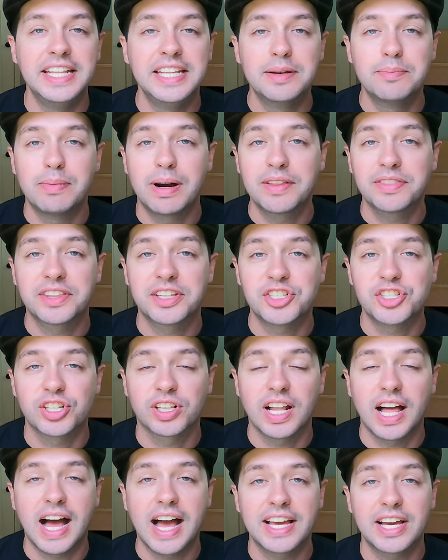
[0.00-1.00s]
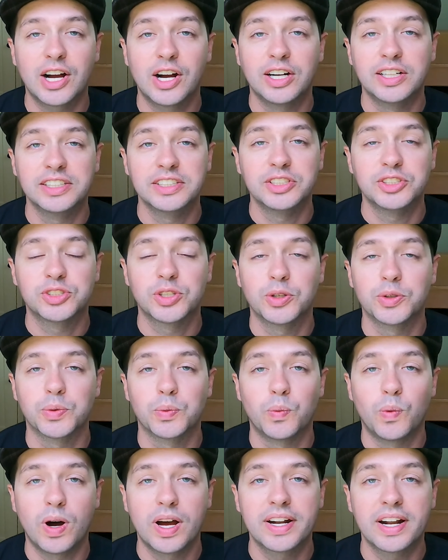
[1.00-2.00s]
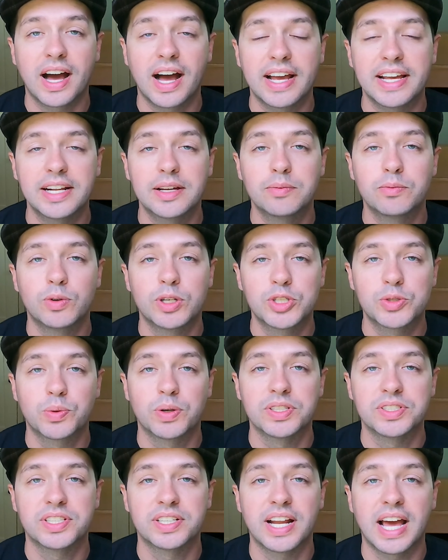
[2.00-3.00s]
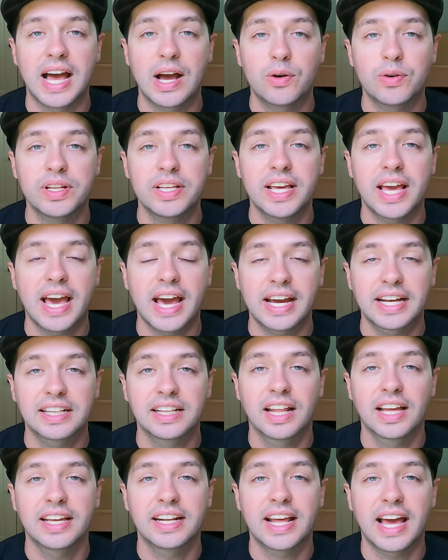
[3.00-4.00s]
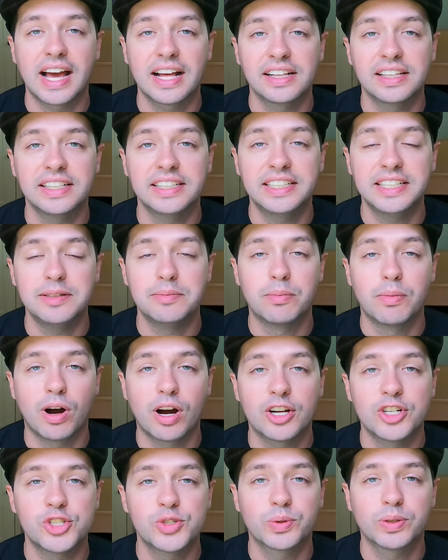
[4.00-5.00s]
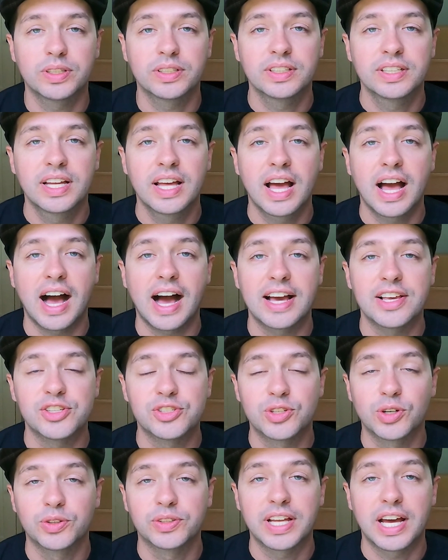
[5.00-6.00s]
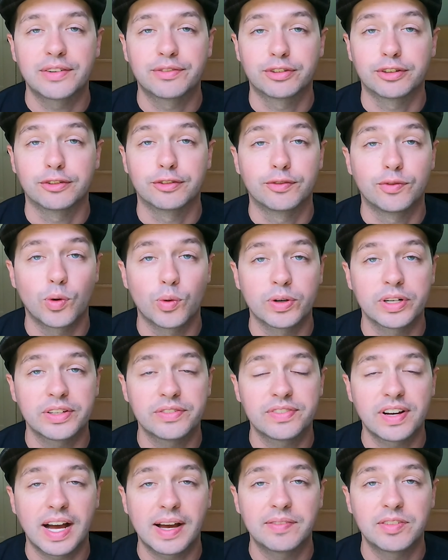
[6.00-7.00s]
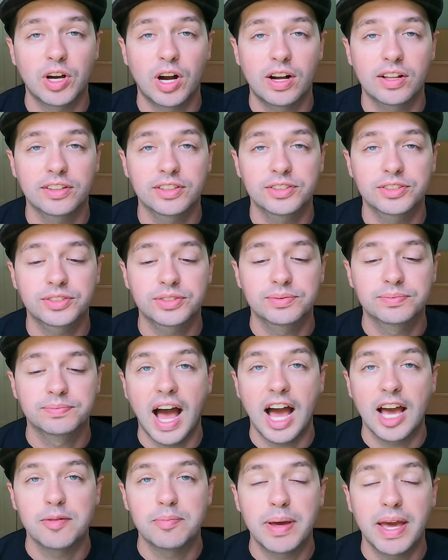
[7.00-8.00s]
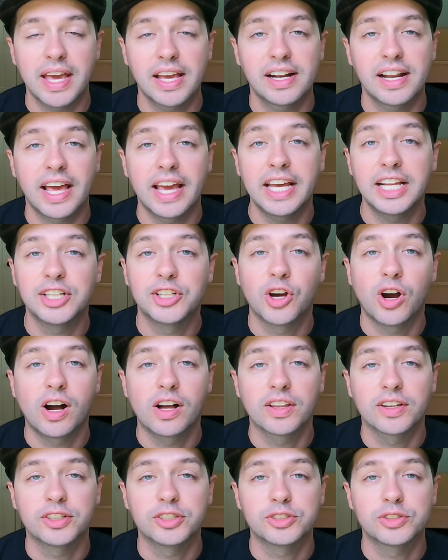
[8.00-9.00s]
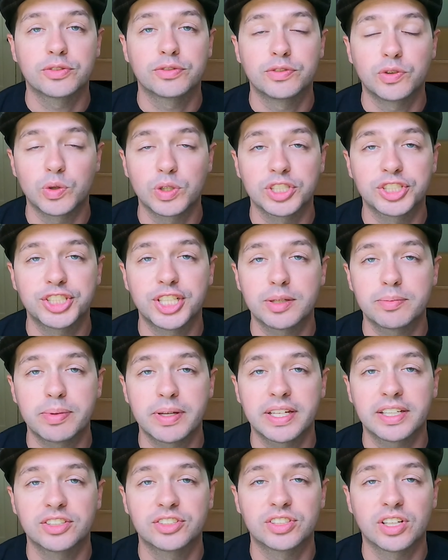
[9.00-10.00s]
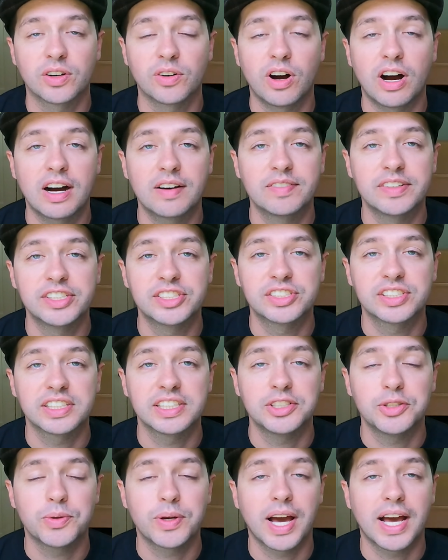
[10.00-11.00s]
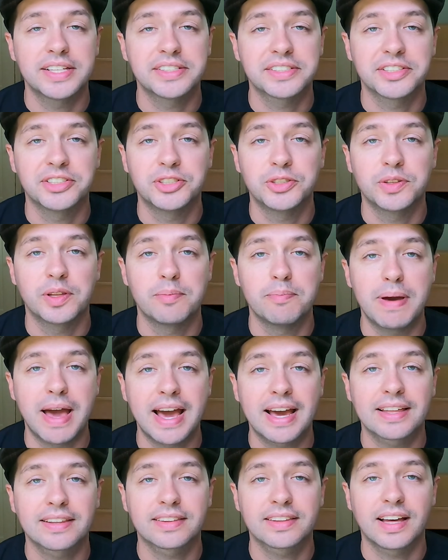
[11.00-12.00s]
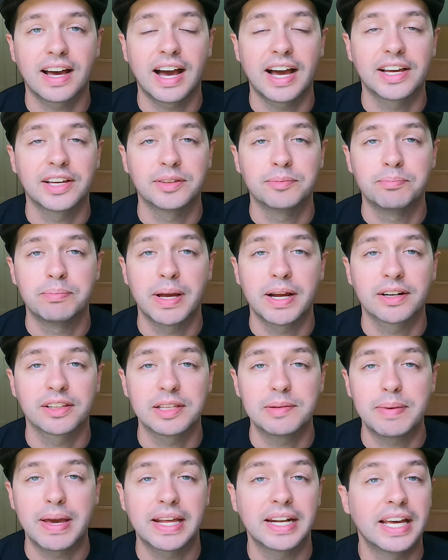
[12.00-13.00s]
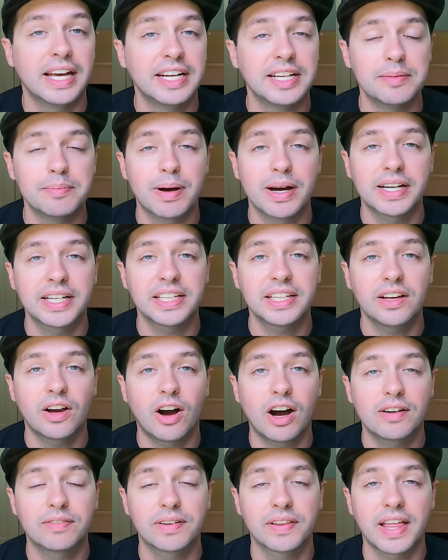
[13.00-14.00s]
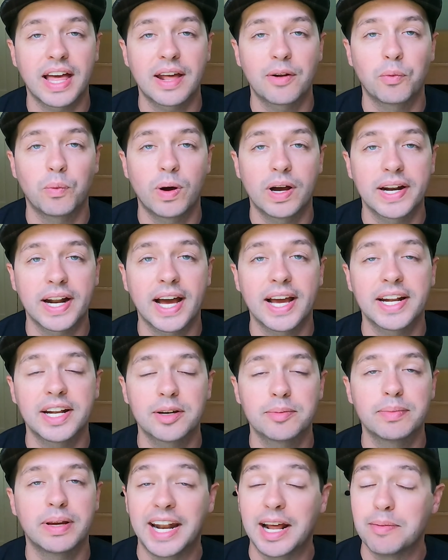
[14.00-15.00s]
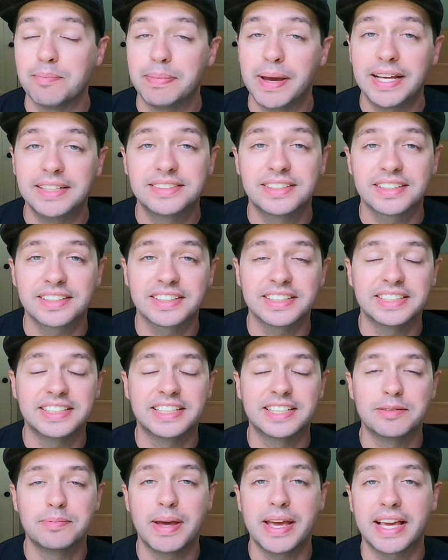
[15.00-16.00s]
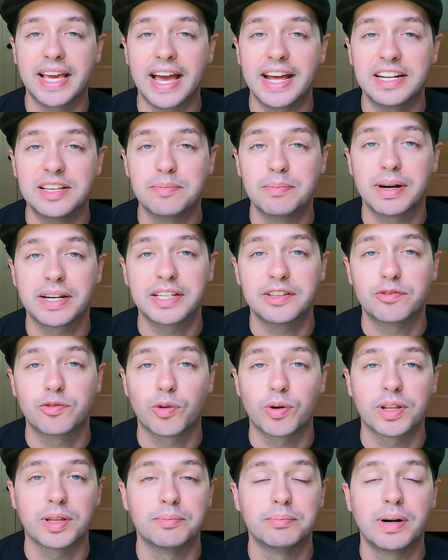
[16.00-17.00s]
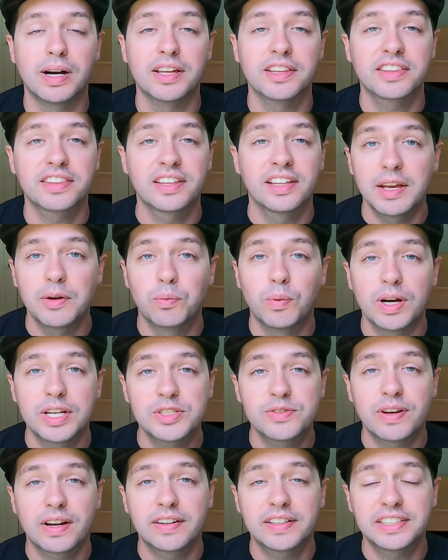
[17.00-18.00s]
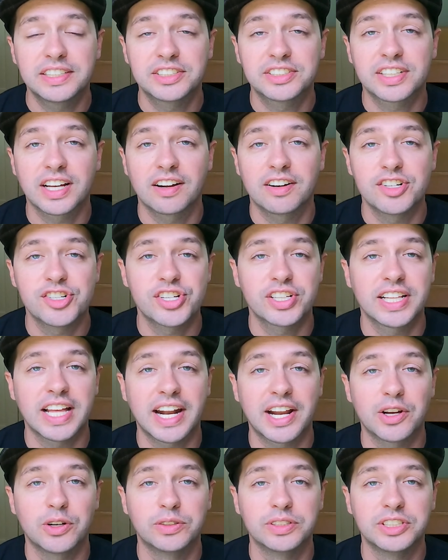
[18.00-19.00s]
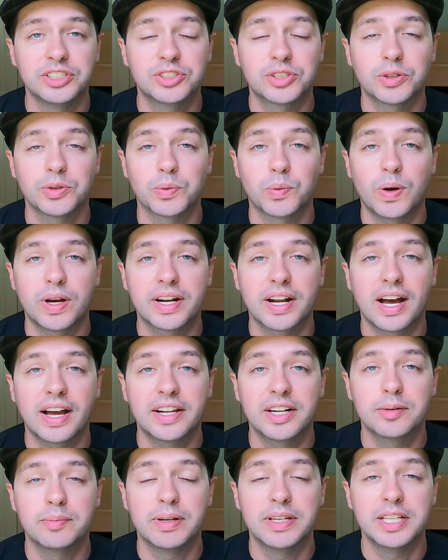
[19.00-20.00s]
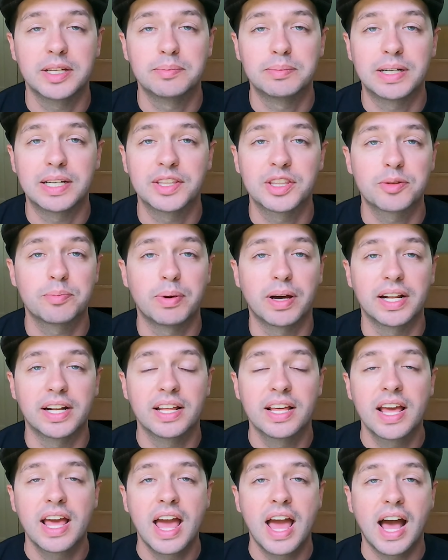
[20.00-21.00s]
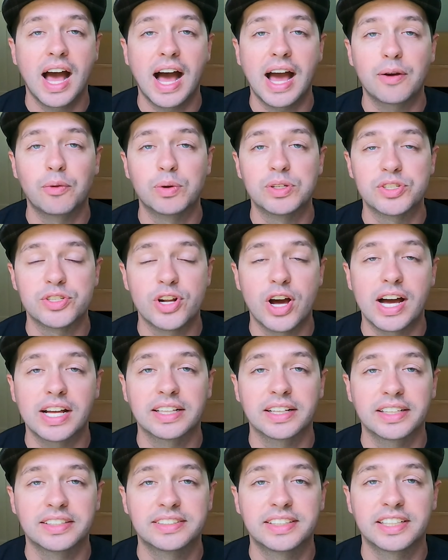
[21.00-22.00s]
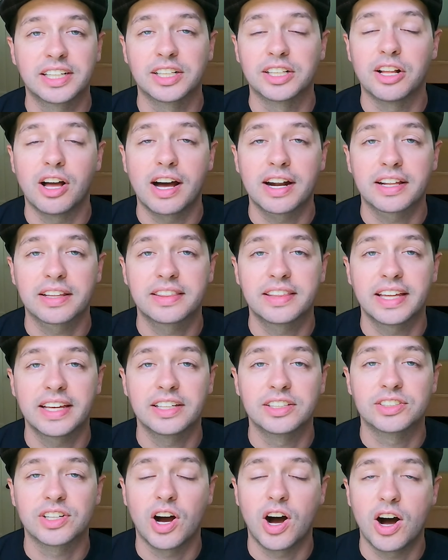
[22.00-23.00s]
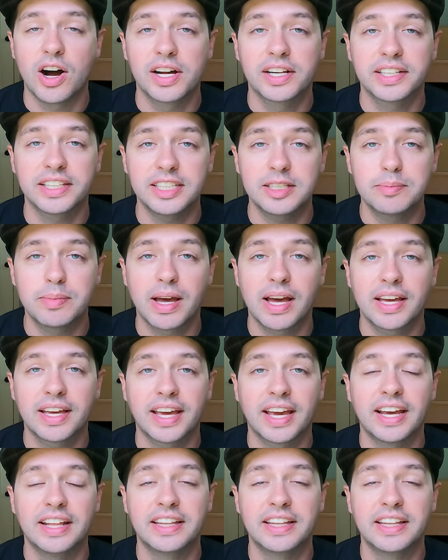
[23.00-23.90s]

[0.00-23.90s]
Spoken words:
In the month of July, I only sold one item, which was an Audi headlight LED module. I sold that for $45. I paid $8 for shipping. So obviously you guys can do the math. I barely made any money off of that one item, and I basically didn't make any money for the month. It was very discouraging that I only sold one item in the month, but I was not listing a lot of things on eBay.